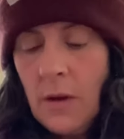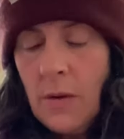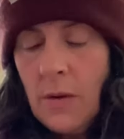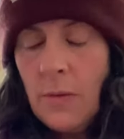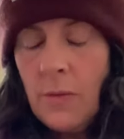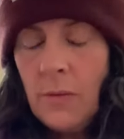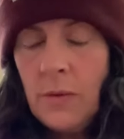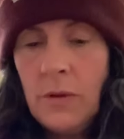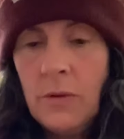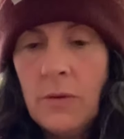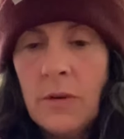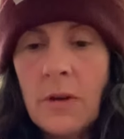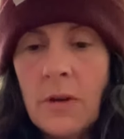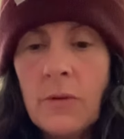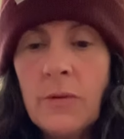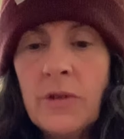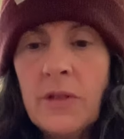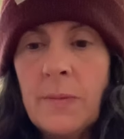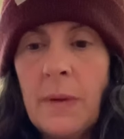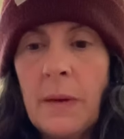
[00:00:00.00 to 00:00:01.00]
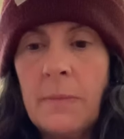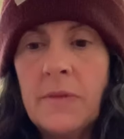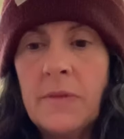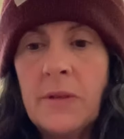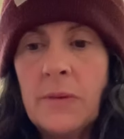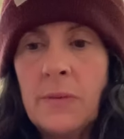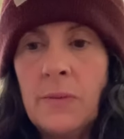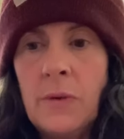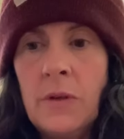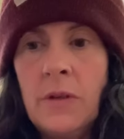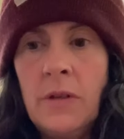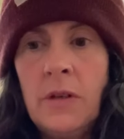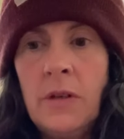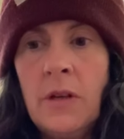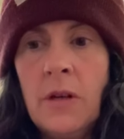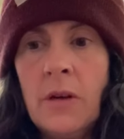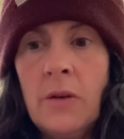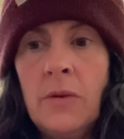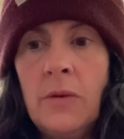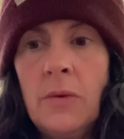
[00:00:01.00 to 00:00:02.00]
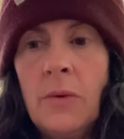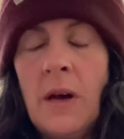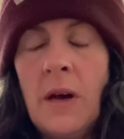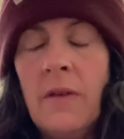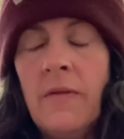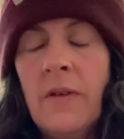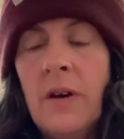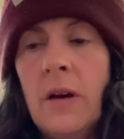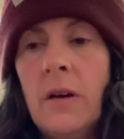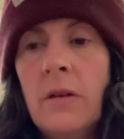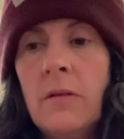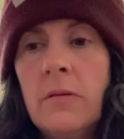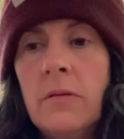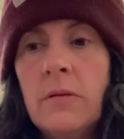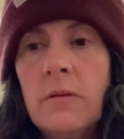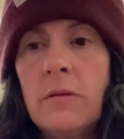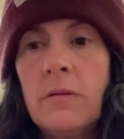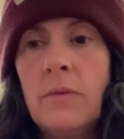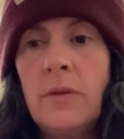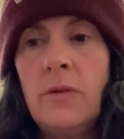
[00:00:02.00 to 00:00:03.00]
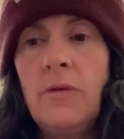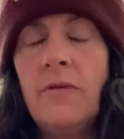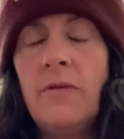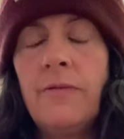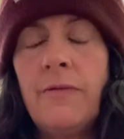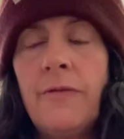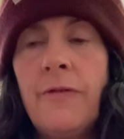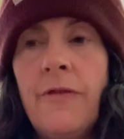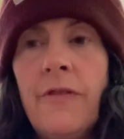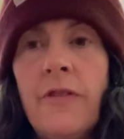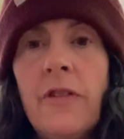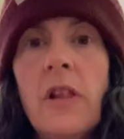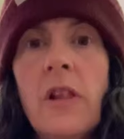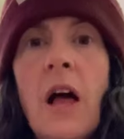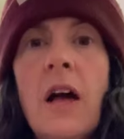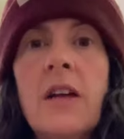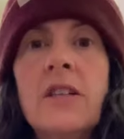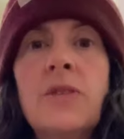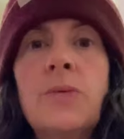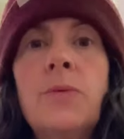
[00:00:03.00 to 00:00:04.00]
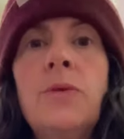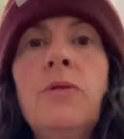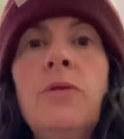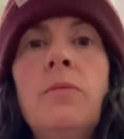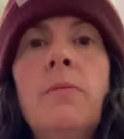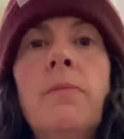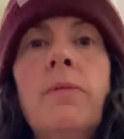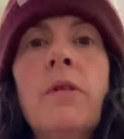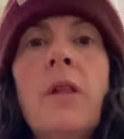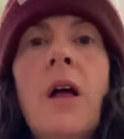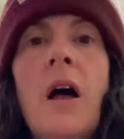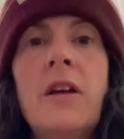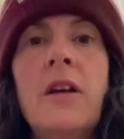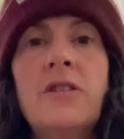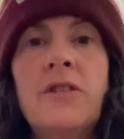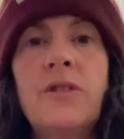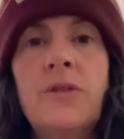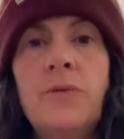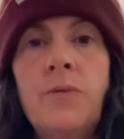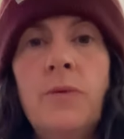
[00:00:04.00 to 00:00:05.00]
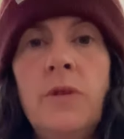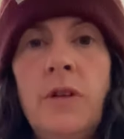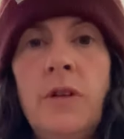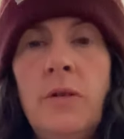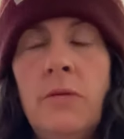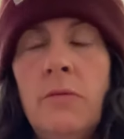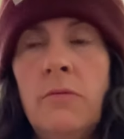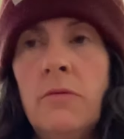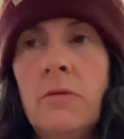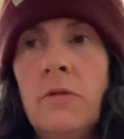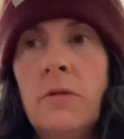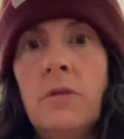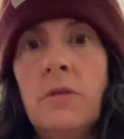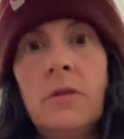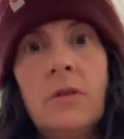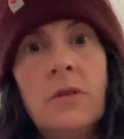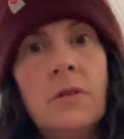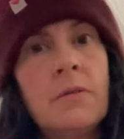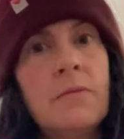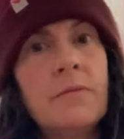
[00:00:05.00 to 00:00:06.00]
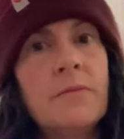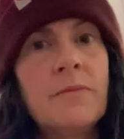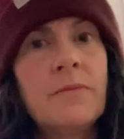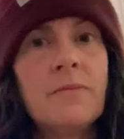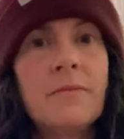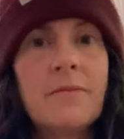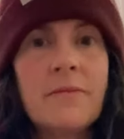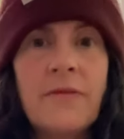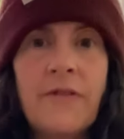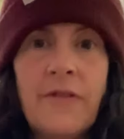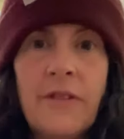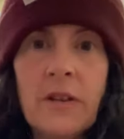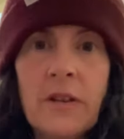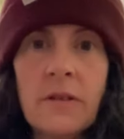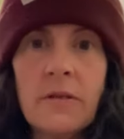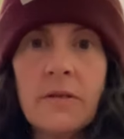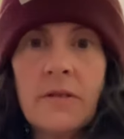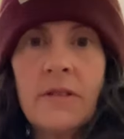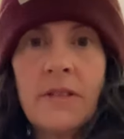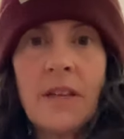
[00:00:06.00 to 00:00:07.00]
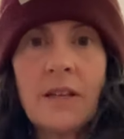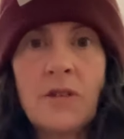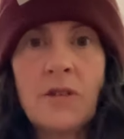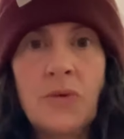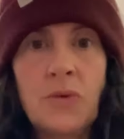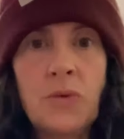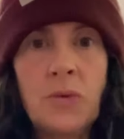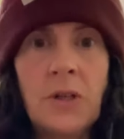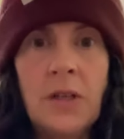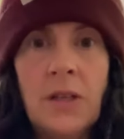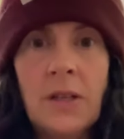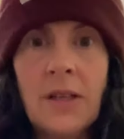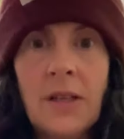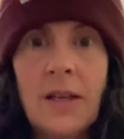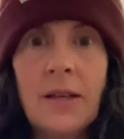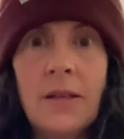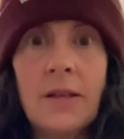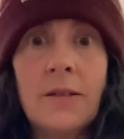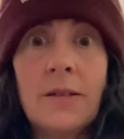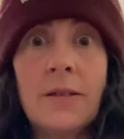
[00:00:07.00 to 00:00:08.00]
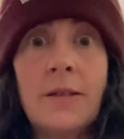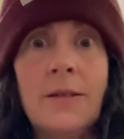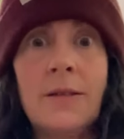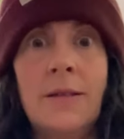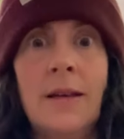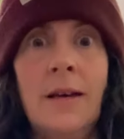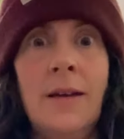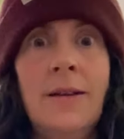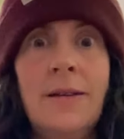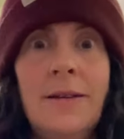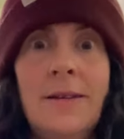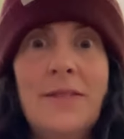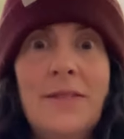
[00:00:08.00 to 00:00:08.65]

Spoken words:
when you get goosebumps, when you when you flush, when you blush, when you feel sexually excited,